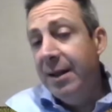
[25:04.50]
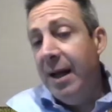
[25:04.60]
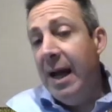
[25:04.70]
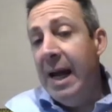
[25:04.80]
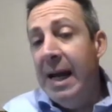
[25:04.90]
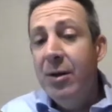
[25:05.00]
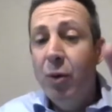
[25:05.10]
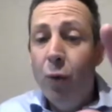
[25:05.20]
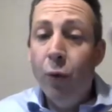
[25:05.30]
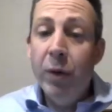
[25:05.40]
and
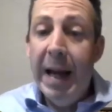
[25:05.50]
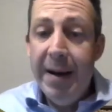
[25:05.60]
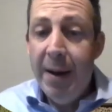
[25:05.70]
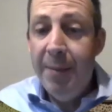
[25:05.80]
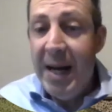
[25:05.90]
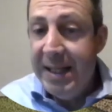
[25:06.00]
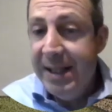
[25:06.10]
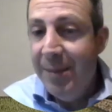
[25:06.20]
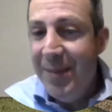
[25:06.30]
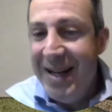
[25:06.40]
all that amazing
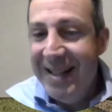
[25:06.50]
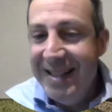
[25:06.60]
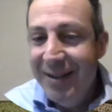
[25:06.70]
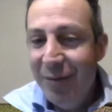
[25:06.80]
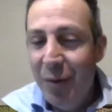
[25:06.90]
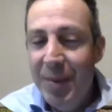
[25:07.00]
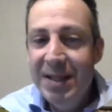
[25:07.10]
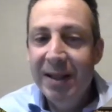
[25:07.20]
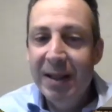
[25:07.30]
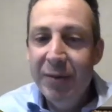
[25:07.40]
amenity will be
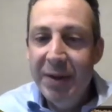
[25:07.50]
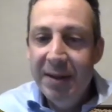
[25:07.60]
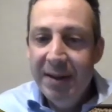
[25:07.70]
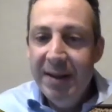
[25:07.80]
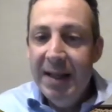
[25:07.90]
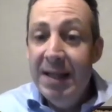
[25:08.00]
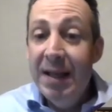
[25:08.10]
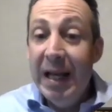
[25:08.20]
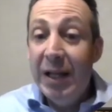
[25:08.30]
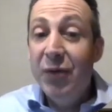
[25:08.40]
delivered in the
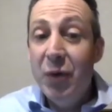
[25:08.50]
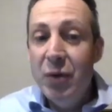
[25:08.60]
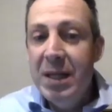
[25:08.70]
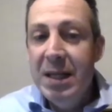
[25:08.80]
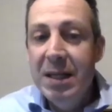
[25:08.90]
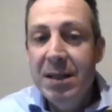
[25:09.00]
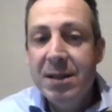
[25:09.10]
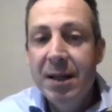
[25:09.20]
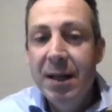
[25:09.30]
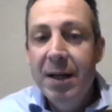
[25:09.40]
next few years.
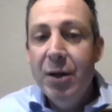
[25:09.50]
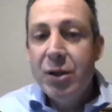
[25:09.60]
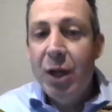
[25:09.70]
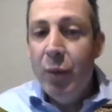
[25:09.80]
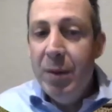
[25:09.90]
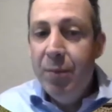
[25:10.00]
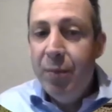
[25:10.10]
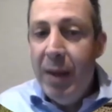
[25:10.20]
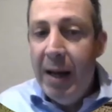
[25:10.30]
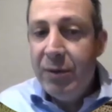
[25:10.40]
So with
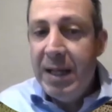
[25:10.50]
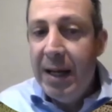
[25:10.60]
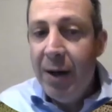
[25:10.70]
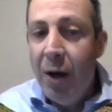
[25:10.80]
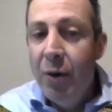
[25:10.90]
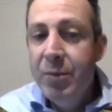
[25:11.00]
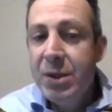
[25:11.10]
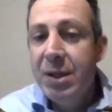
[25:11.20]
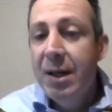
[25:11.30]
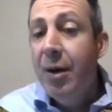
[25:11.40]
our townhomes,
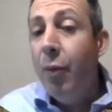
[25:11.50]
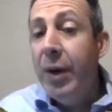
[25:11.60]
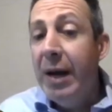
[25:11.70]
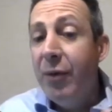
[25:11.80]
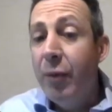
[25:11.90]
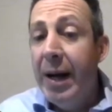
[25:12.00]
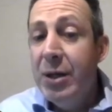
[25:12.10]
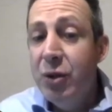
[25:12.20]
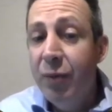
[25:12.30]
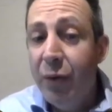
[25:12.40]
we have a range
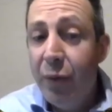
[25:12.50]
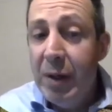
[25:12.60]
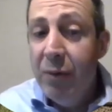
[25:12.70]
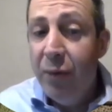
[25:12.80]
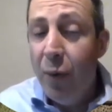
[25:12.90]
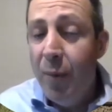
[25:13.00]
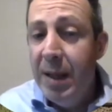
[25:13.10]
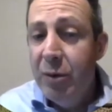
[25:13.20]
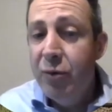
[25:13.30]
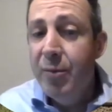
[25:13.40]
of 3 and 4
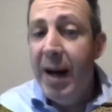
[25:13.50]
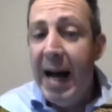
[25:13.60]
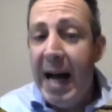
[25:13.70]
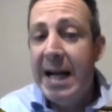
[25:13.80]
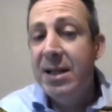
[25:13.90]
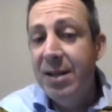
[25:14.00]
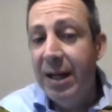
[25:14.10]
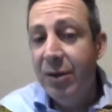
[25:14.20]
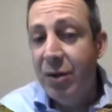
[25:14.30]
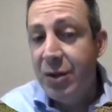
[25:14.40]
bedroom
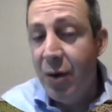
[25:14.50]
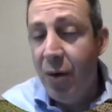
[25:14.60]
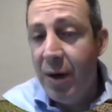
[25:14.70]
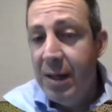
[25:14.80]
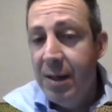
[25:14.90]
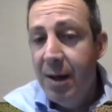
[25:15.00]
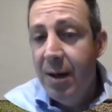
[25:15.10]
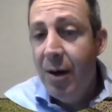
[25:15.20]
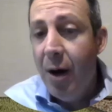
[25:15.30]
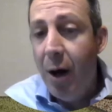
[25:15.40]
architect designed
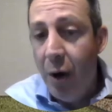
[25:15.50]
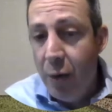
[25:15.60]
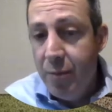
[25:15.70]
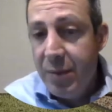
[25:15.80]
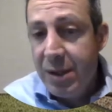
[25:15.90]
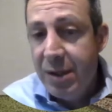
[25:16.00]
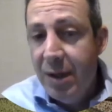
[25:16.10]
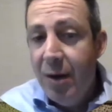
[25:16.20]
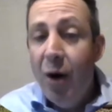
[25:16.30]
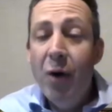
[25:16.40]
homes
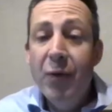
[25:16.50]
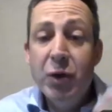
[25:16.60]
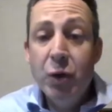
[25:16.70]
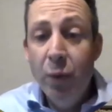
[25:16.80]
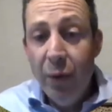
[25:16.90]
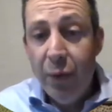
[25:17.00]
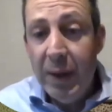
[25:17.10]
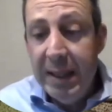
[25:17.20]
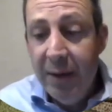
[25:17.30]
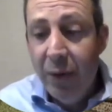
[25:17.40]
over 2 and
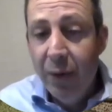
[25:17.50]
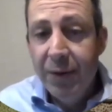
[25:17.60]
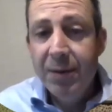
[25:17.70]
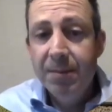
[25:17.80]
3 levels.